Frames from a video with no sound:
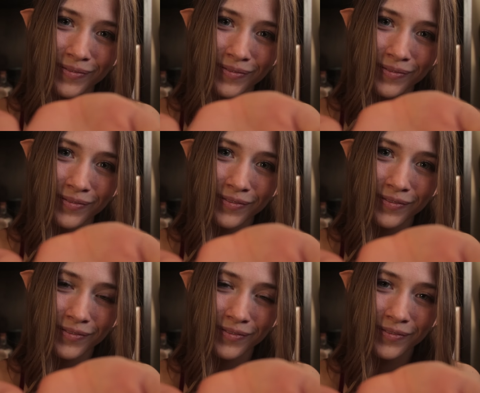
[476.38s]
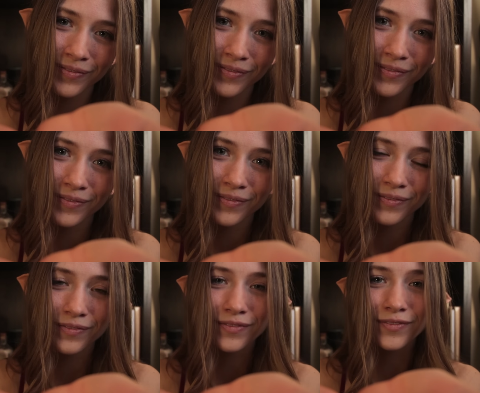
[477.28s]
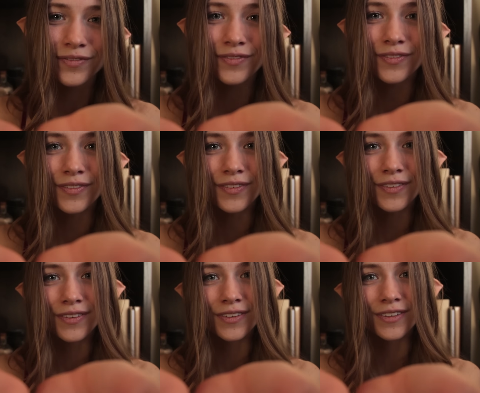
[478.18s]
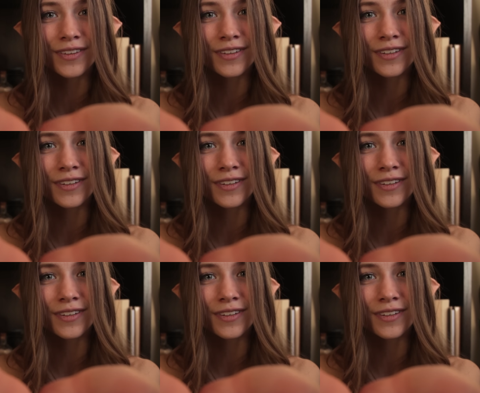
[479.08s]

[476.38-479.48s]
(silence)